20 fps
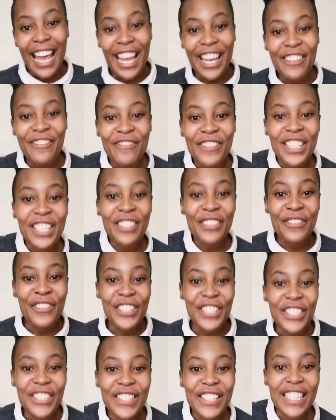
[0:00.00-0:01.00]
Add means
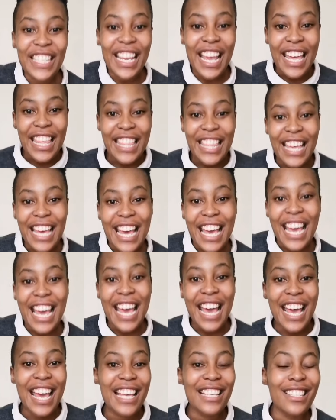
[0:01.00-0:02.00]
put
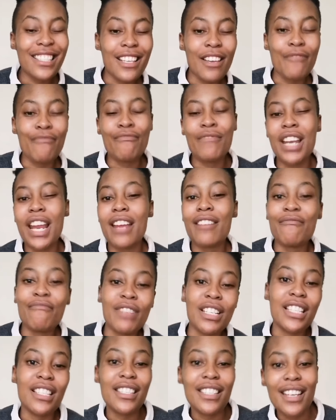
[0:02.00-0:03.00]
together, subtract
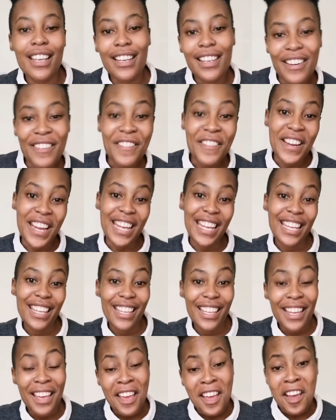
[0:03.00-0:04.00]
means take away.
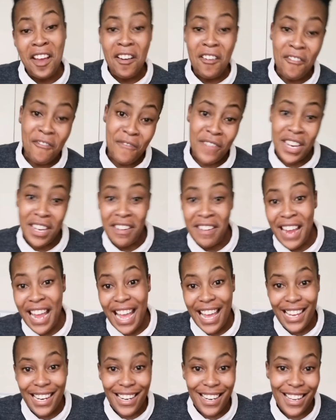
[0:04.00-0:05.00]
Or when you
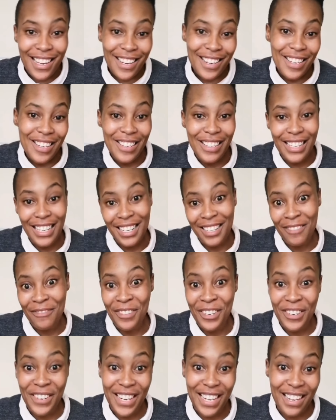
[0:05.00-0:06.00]
add, you share
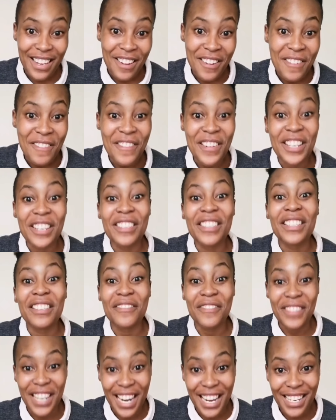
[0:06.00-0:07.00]
some sugar. When you
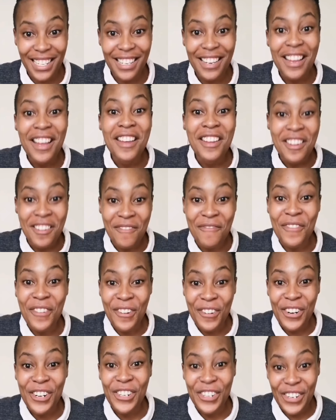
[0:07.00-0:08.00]
subtract, you
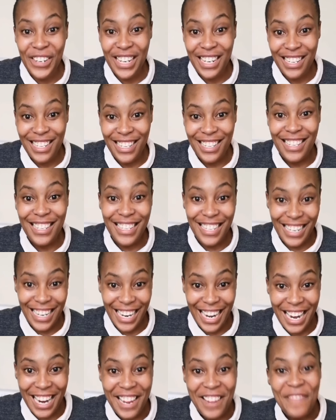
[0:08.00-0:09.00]
borrow sugar.
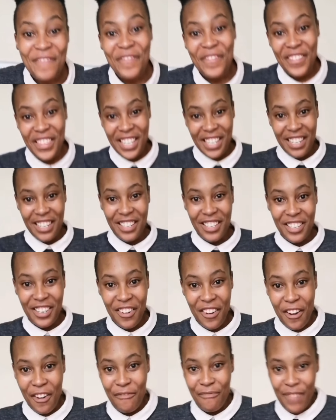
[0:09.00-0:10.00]
Okay, good
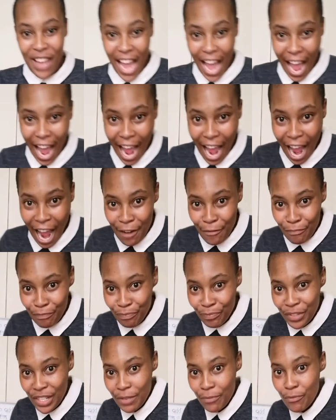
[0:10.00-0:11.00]
job.
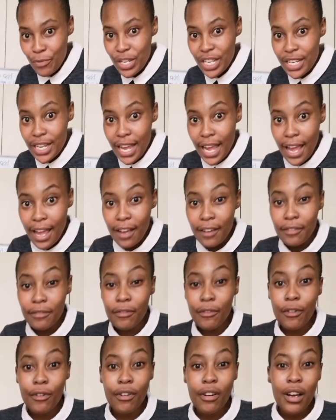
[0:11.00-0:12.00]
We
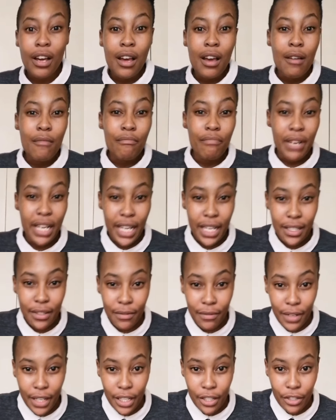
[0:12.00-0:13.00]
have
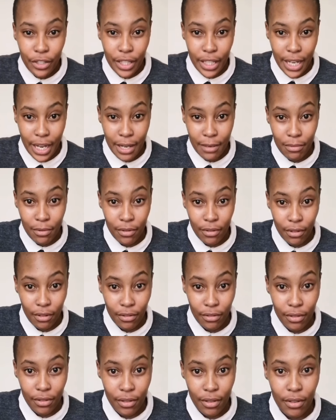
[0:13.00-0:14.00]
place value table
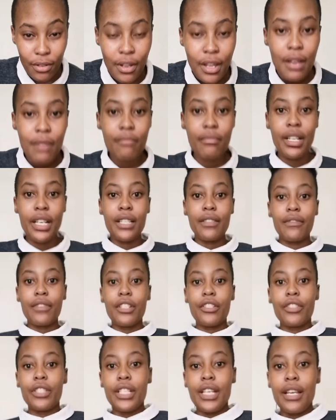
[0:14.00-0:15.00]
also. Place
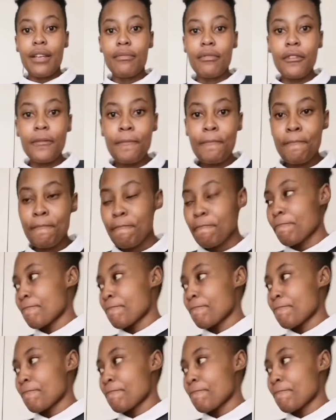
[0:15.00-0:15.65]
value table.